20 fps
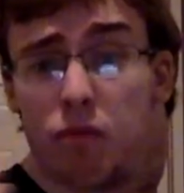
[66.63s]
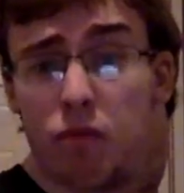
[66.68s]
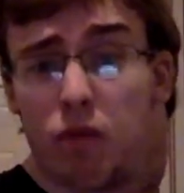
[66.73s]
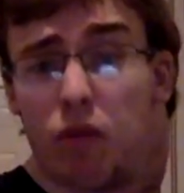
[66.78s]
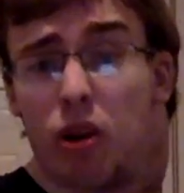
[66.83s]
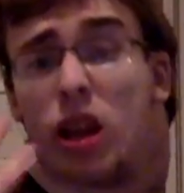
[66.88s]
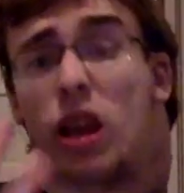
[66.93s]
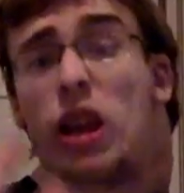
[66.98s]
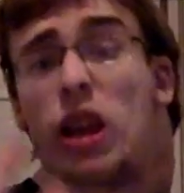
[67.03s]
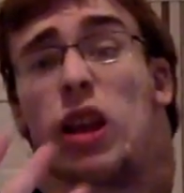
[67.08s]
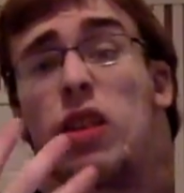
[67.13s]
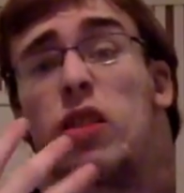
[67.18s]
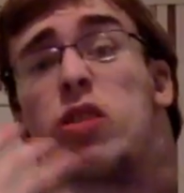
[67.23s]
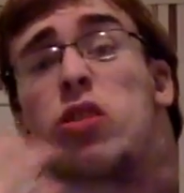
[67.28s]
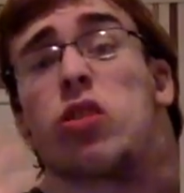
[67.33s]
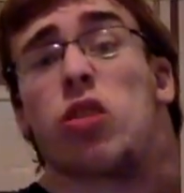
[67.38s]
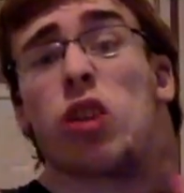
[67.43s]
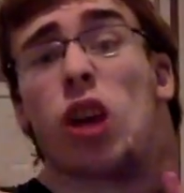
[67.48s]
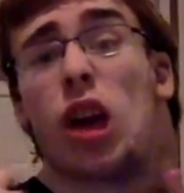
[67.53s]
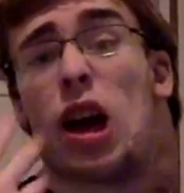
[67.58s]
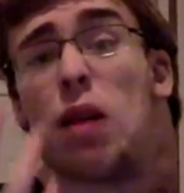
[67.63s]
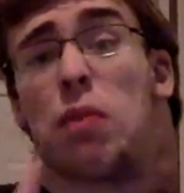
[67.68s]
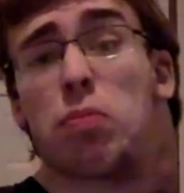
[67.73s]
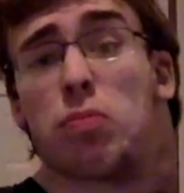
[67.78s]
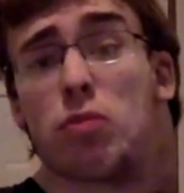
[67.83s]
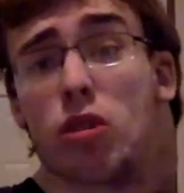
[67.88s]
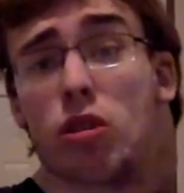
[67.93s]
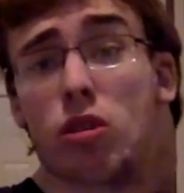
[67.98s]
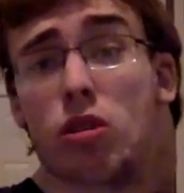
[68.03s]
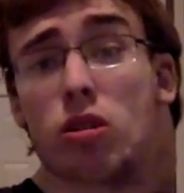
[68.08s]
freaking
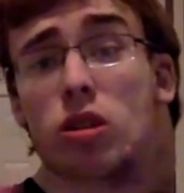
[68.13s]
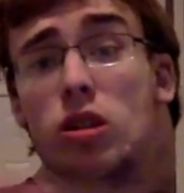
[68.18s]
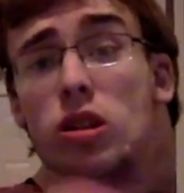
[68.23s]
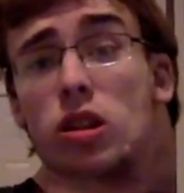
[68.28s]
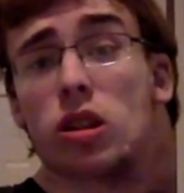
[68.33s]
chapter.